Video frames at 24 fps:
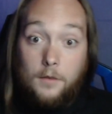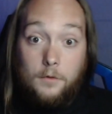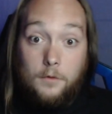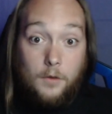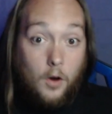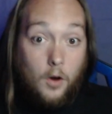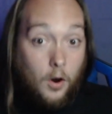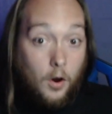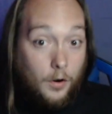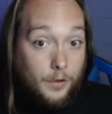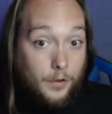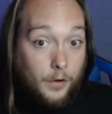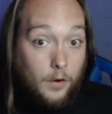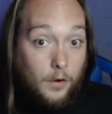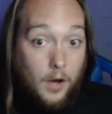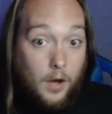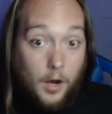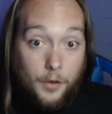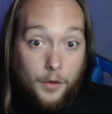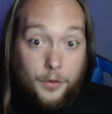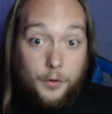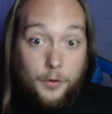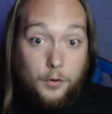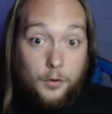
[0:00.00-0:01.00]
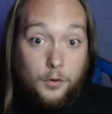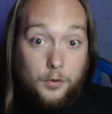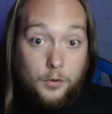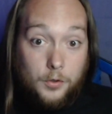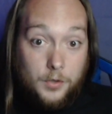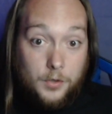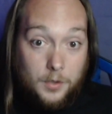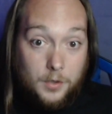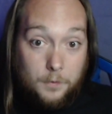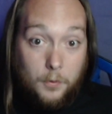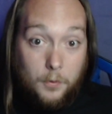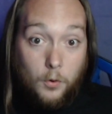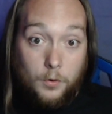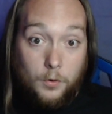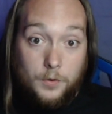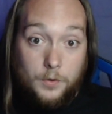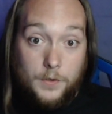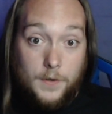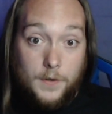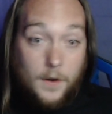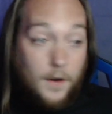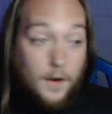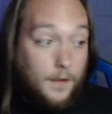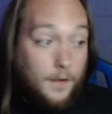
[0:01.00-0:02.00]
Are there other
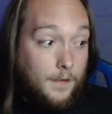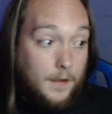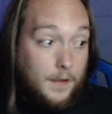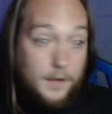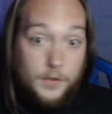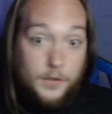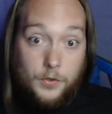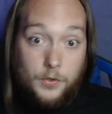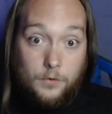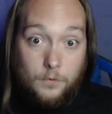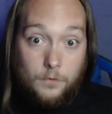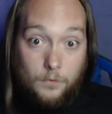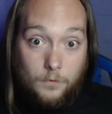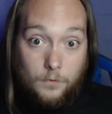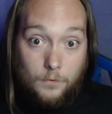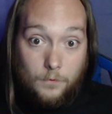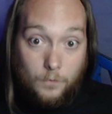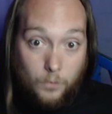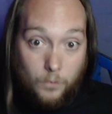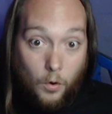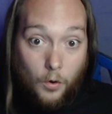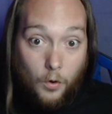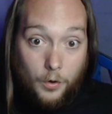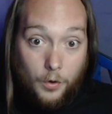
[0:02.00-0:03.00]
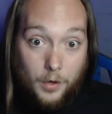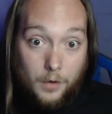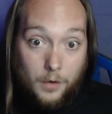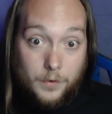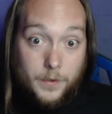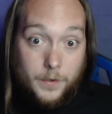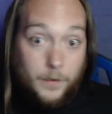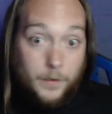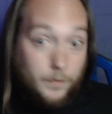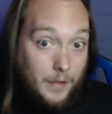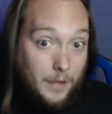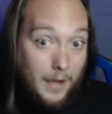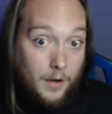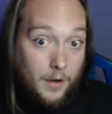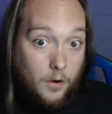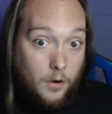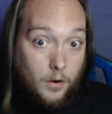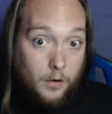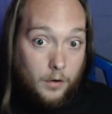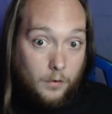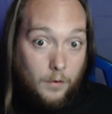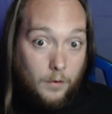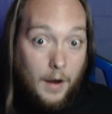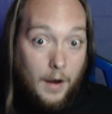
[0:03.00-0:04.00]
supports on this roller coaster that
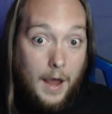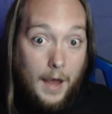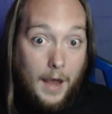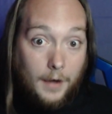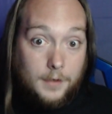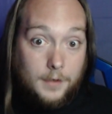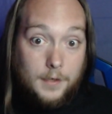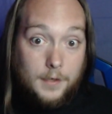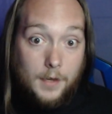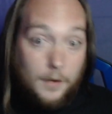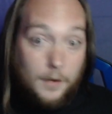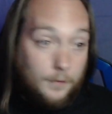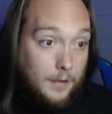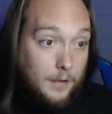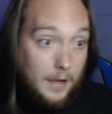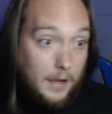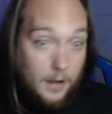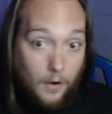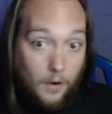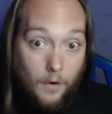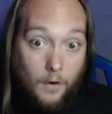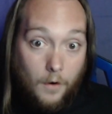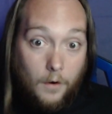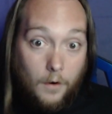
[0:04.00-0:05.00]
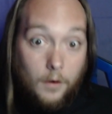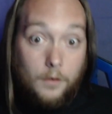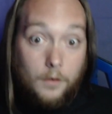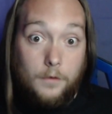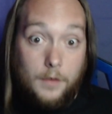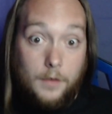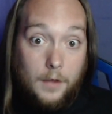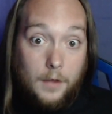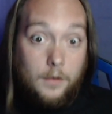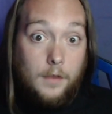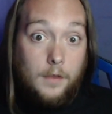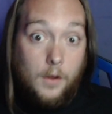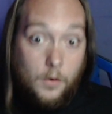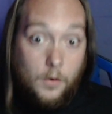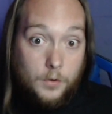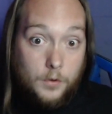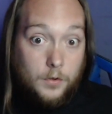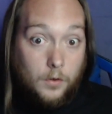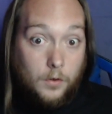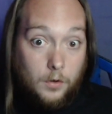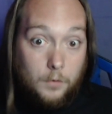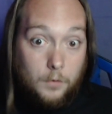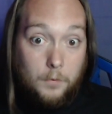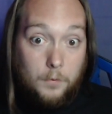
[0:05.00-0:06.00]
are cracked? If they are, then those
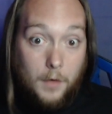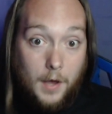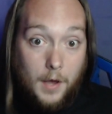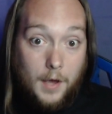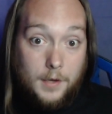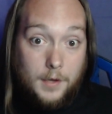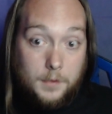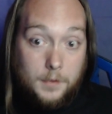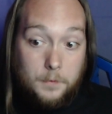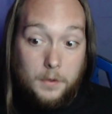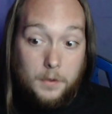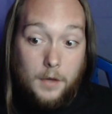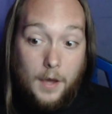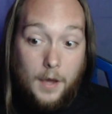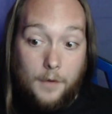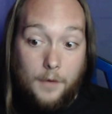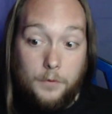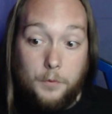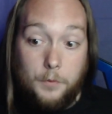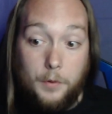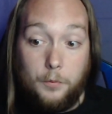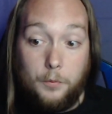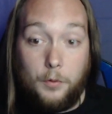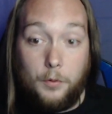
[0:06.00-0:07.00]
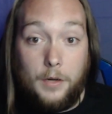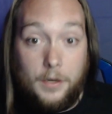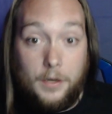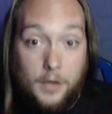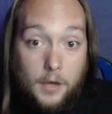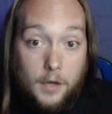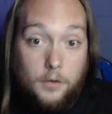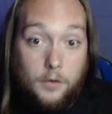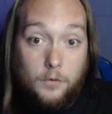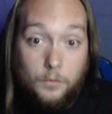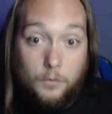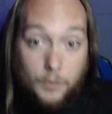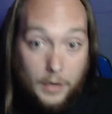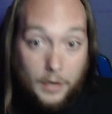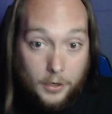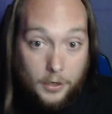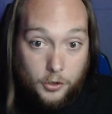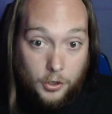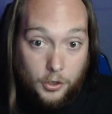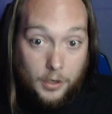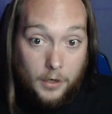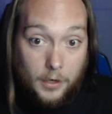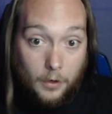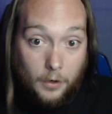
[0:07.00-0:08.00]
are going to possibly have to be
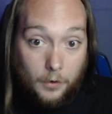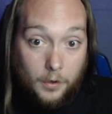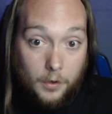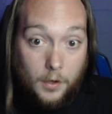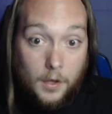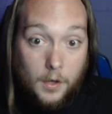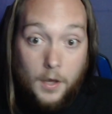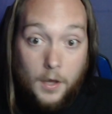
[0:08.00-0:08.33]
re-engineered.